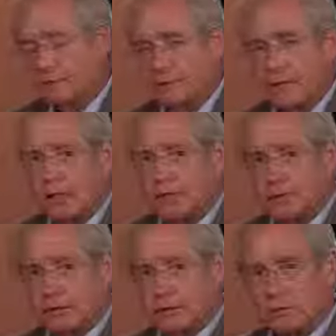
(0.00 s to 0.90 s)

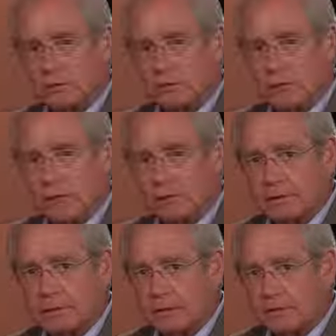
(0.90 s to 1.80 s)
television is
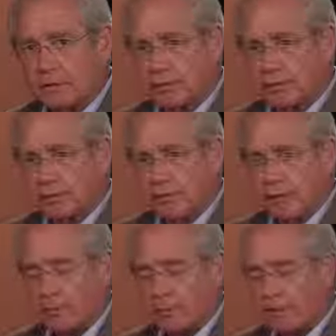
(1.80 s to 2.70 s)
not television to
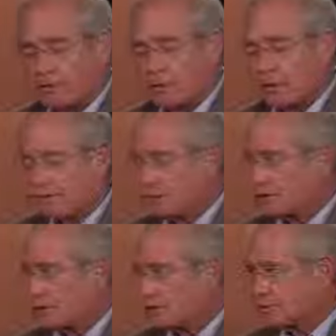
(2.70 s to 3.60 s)
them like it's
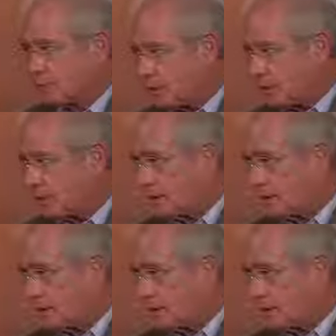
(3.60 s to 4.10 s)
television is to me.